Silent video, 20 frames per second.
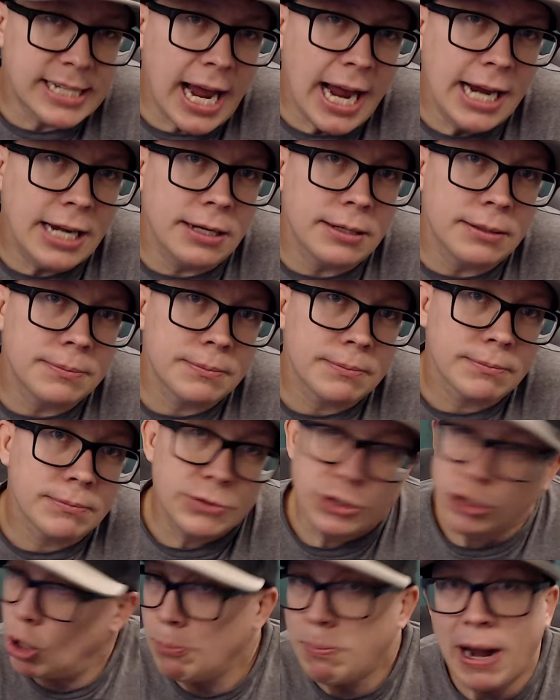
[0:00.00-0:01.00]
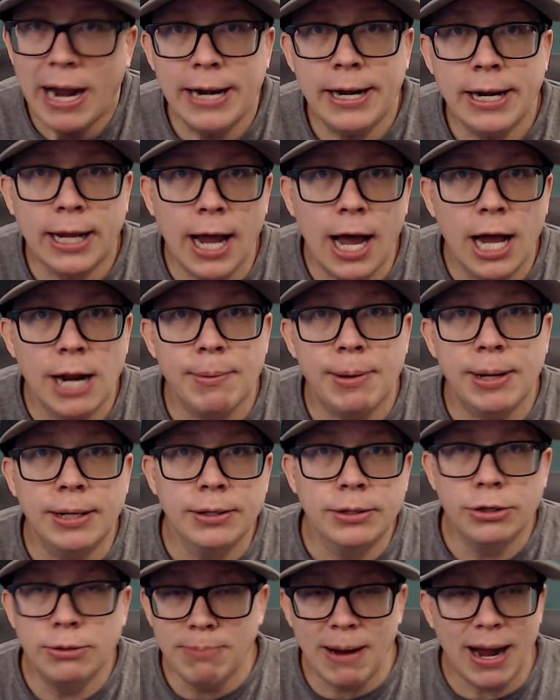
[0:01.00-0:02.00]
tight. Joe Biden
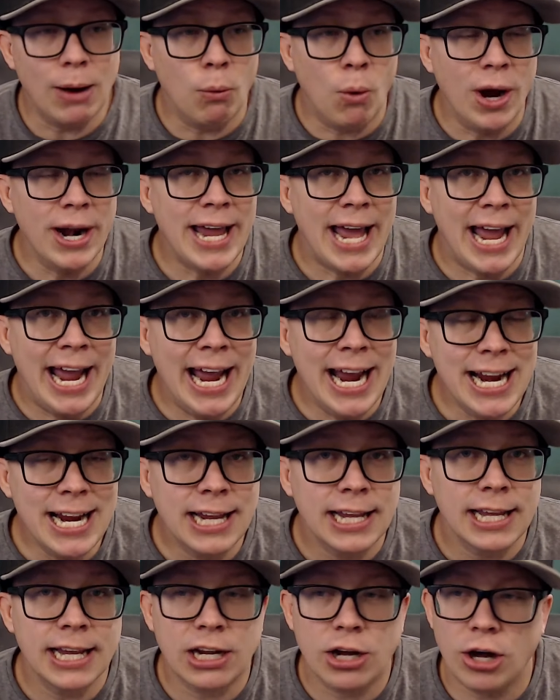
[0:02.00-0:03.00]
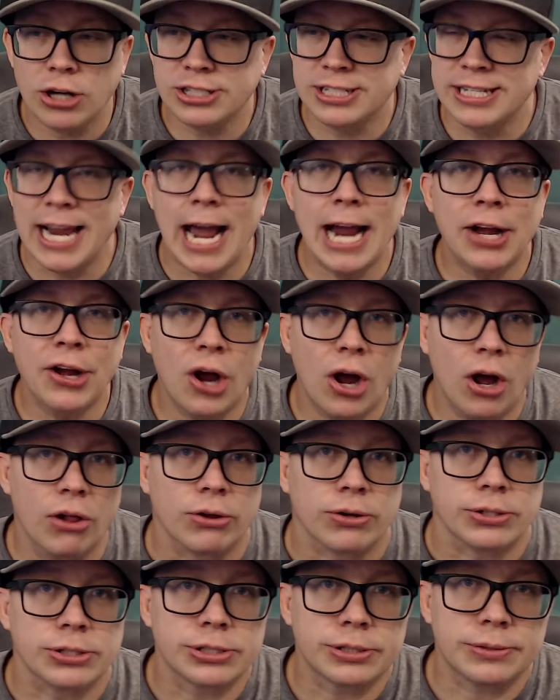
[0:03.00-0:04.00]
economy, you buy one egg, it costs
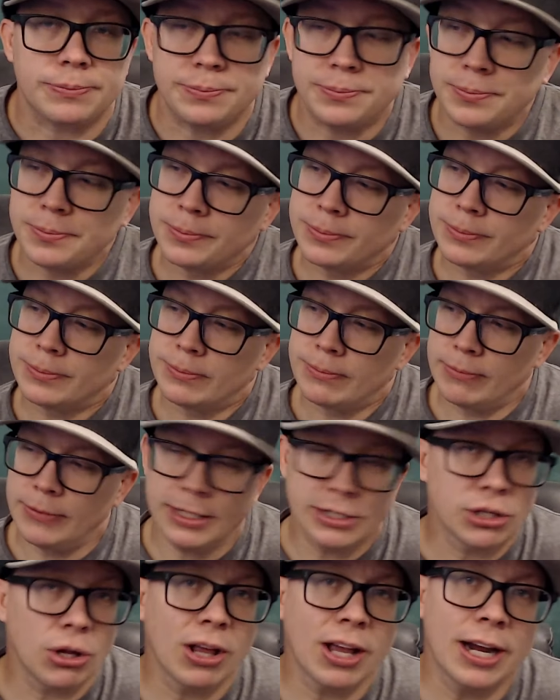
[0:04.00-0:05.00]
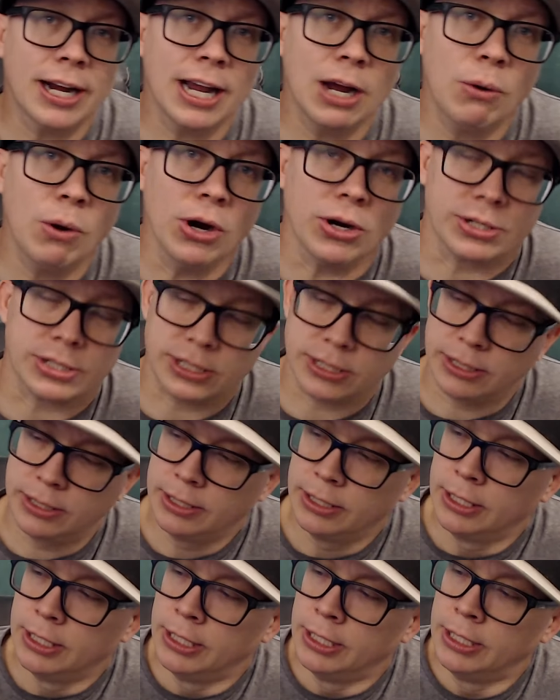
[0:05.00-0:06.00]
$9. It's only going to get worse.
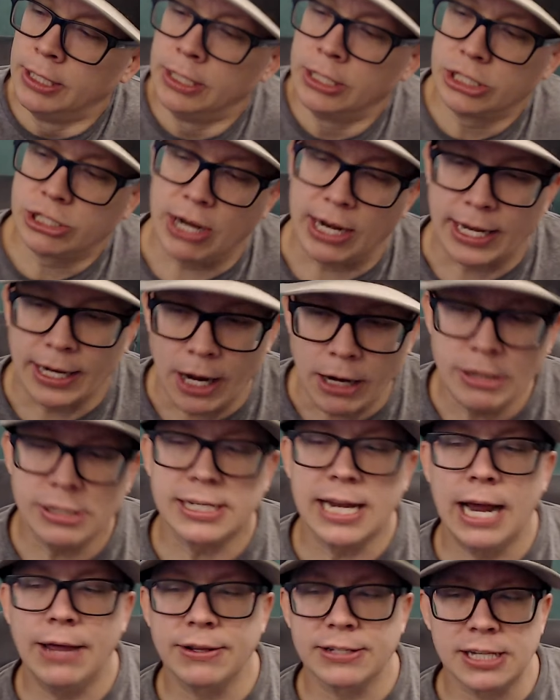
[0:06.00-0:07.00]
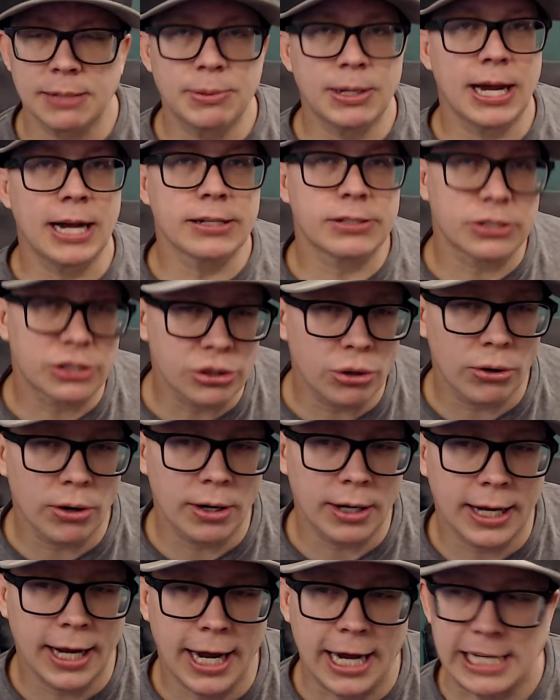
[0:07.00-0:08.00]
So I can understand that some of you guys are short
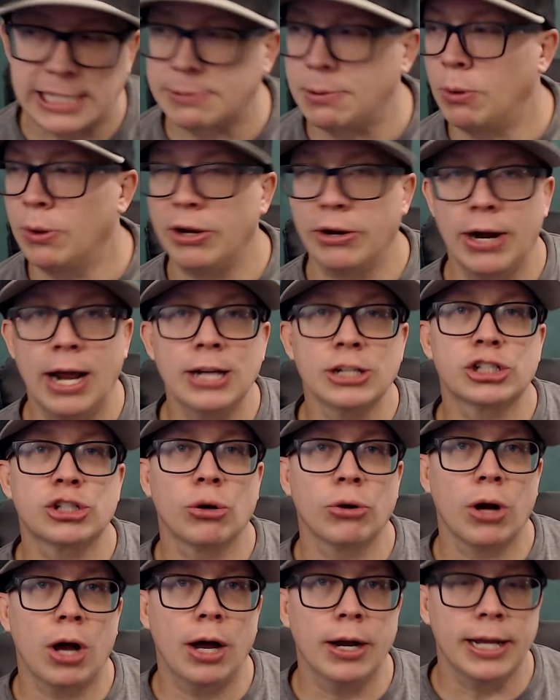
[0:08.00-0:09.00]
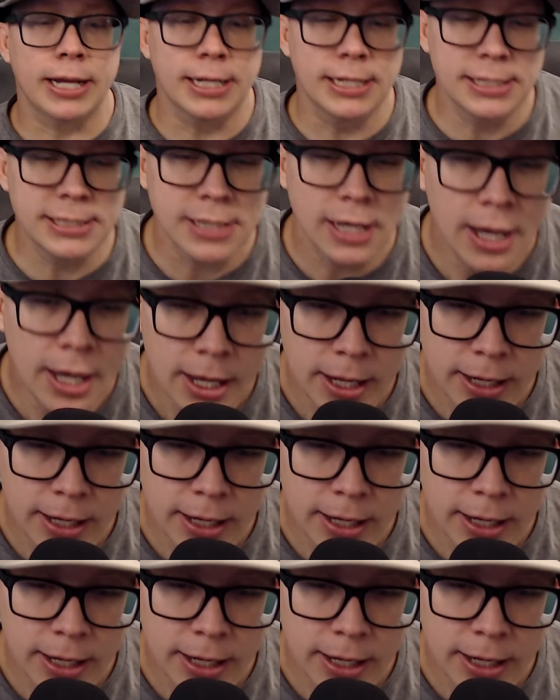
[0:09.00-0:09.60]
on cash, but what you're not short on is